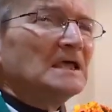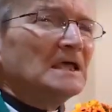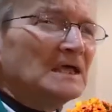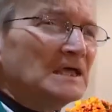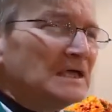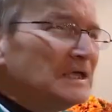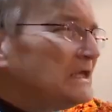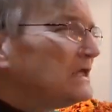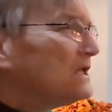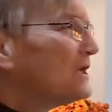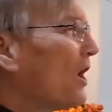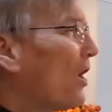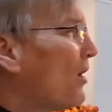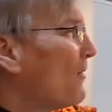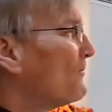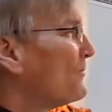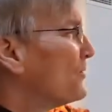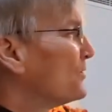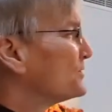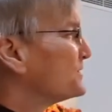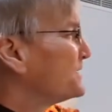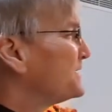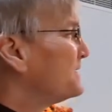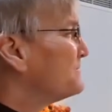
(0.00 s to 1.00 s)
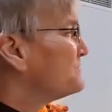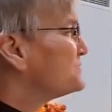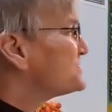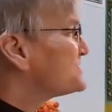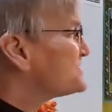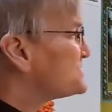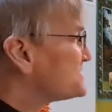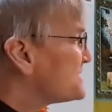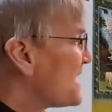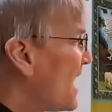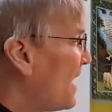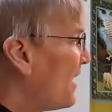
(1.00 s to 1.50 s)
He humbled
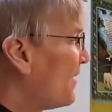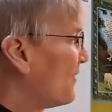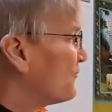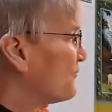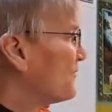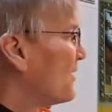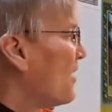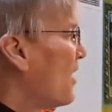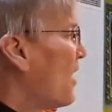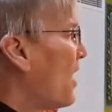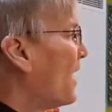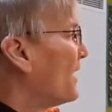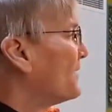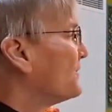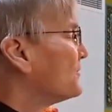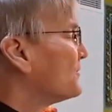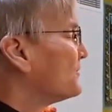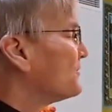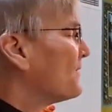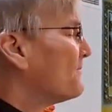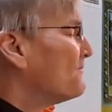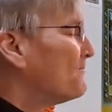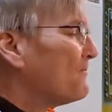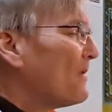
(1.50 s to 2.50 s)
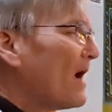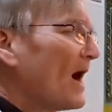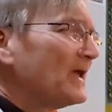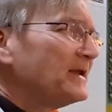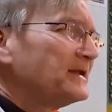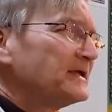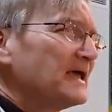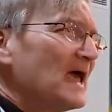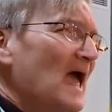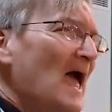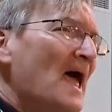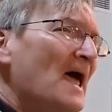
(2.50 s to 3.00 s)
himself under the
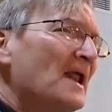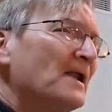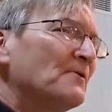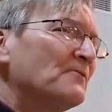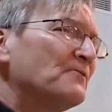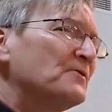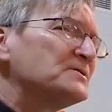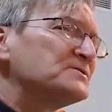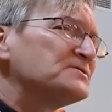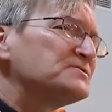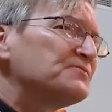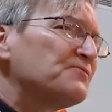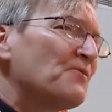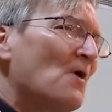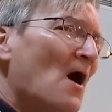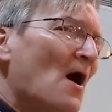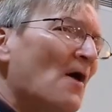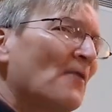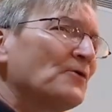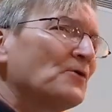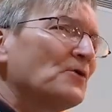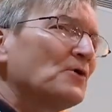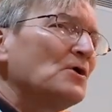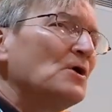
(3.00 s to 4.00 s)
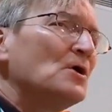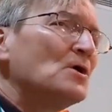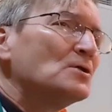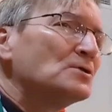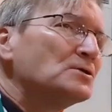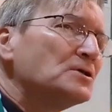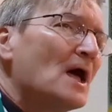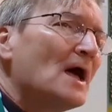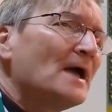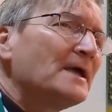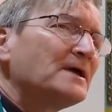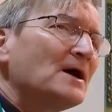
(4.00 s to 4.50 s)
mighty hand of his Father,
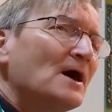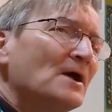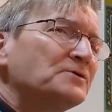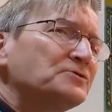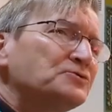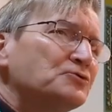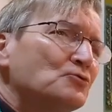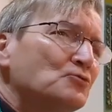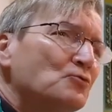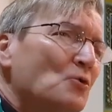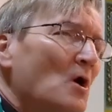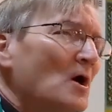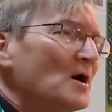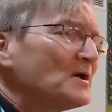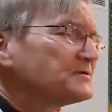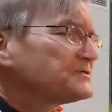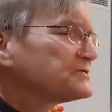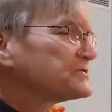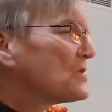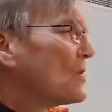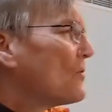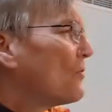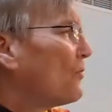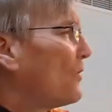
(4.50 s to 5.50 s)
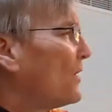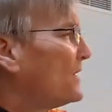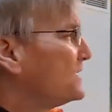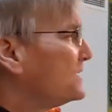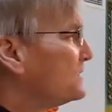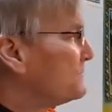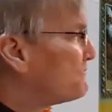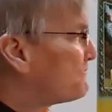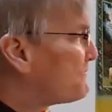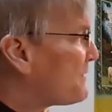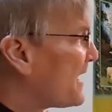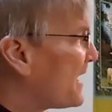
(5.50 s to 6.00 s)
like unto us when
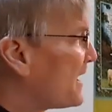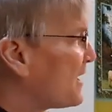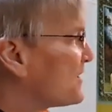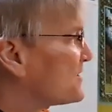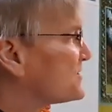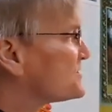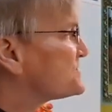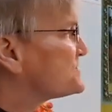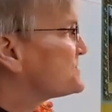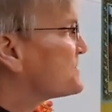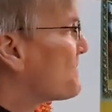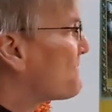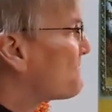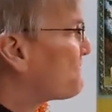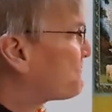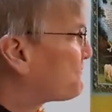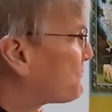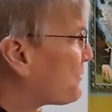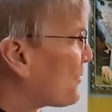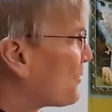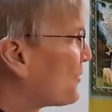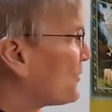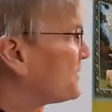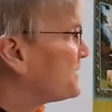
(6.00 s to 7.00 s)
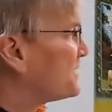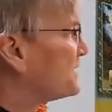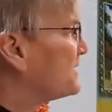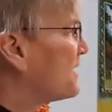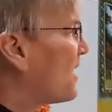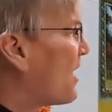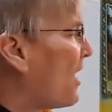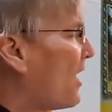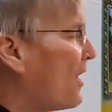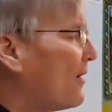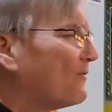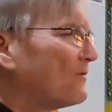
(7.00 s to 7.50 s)
he bears the burden
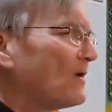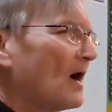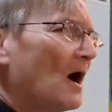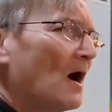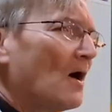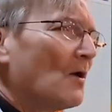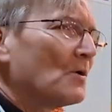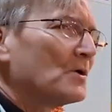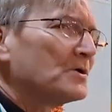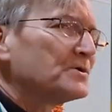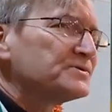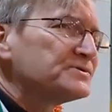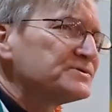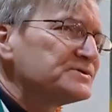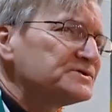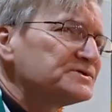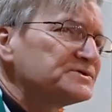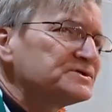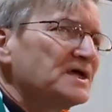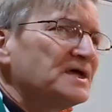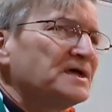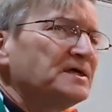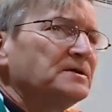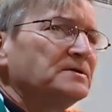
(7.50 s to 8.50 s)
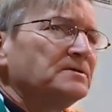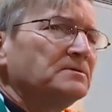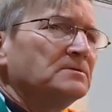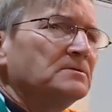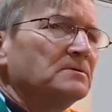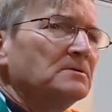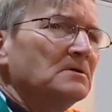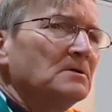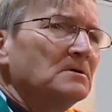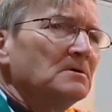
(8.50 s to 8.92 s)
of our sin.